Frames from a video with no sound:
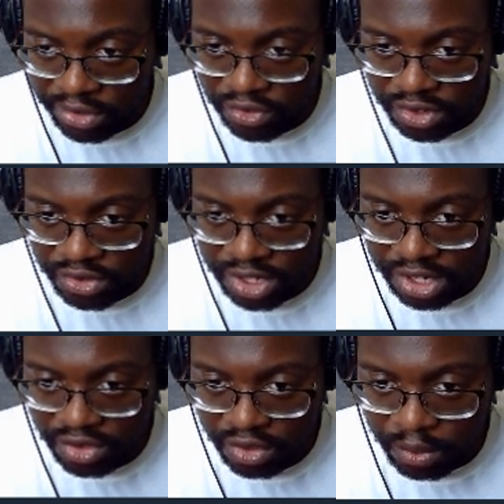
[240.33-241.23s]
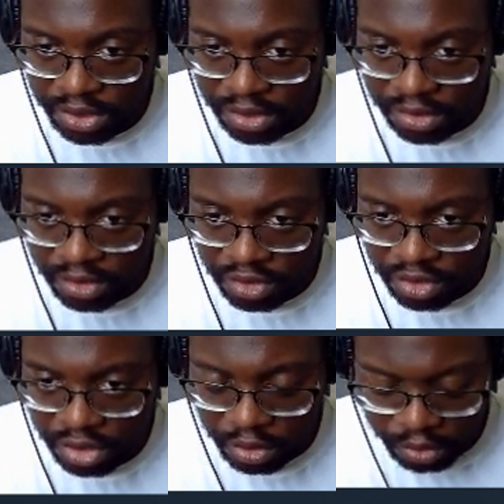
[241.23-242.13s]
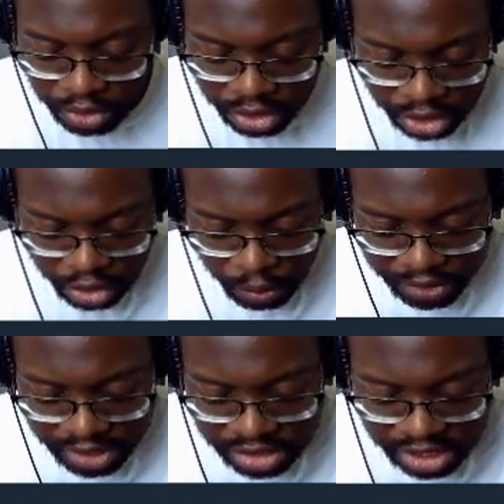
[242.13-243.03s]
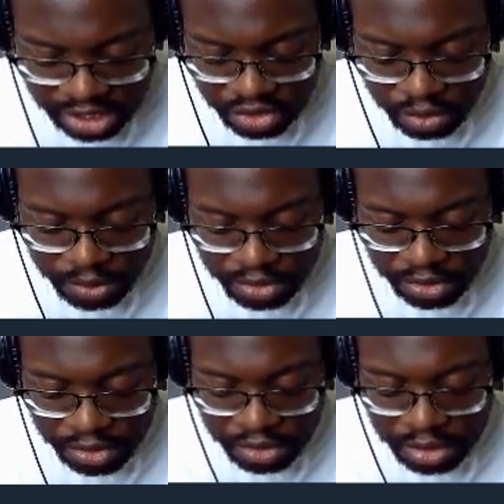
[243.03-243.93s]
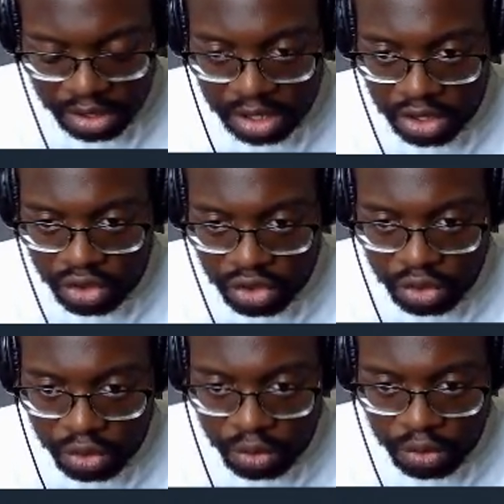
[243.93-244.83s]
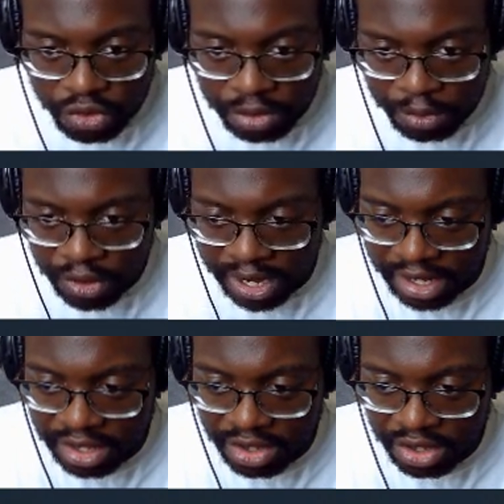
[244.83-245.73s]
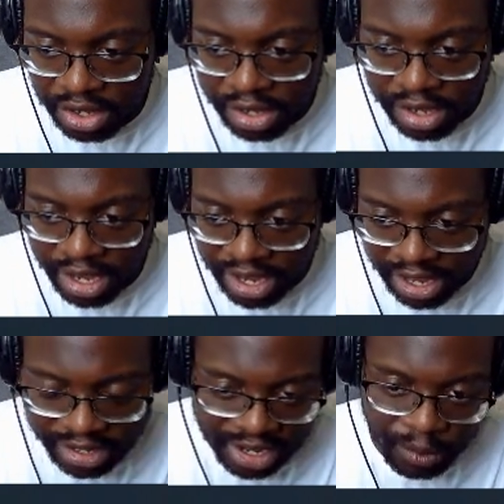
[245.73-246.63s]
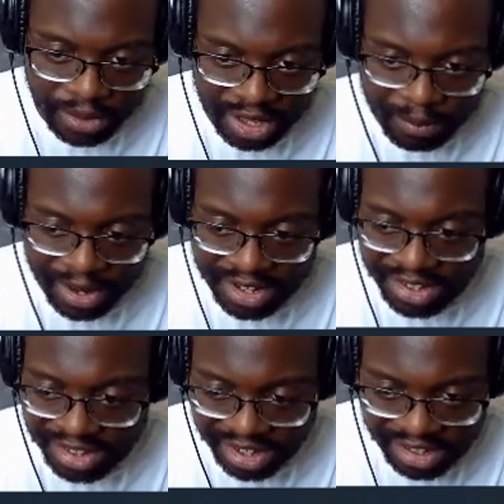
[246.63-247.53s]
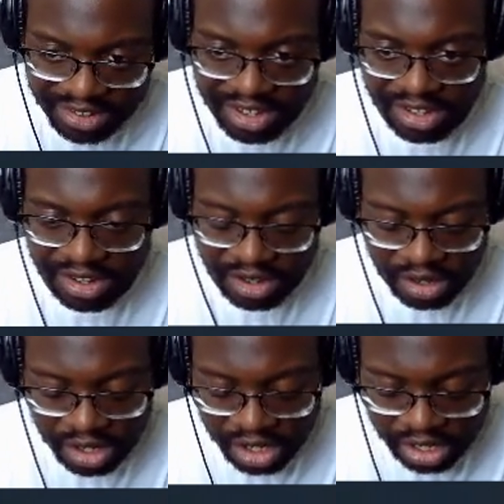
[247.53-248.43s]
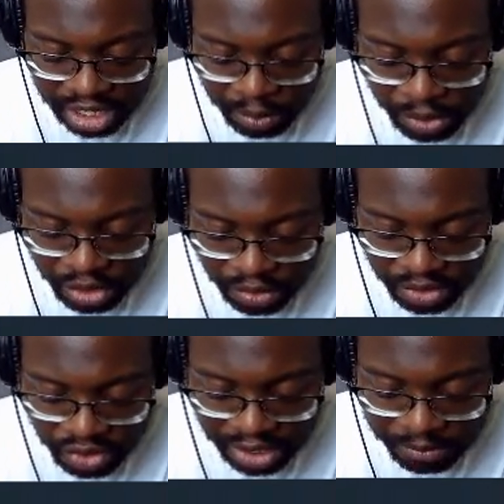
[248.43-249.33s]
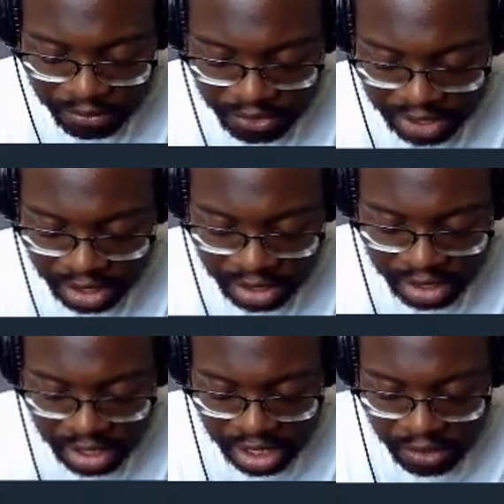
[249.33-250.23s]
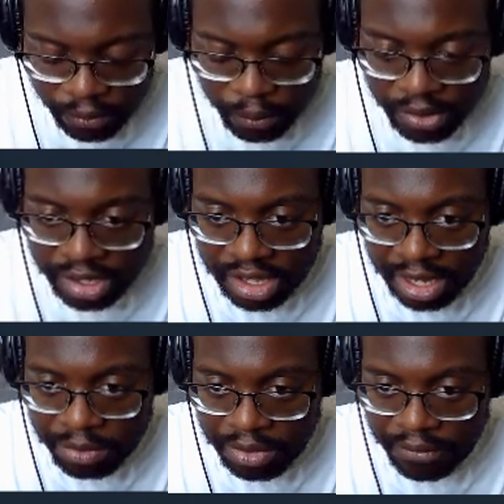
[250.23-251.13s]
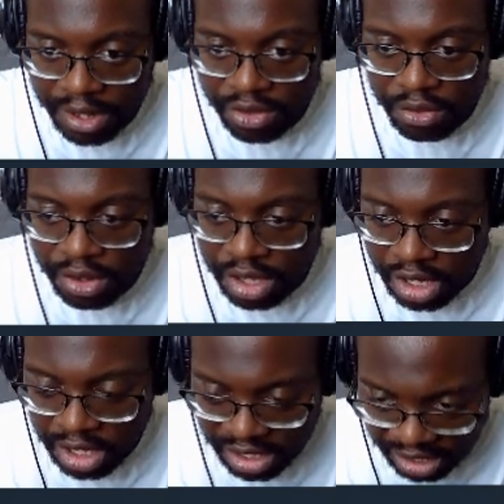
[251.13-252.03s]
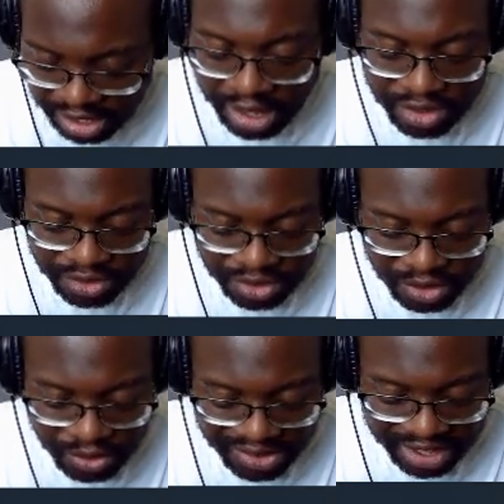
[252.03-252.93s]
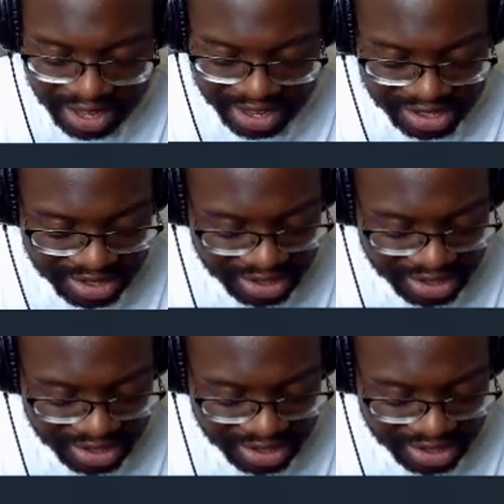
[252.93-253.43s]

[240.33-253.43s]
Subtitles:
is just change the return. So we can change the return to subtract, and now we get minus 19. Can we do the same thing if we want to times the value? Yes, we can.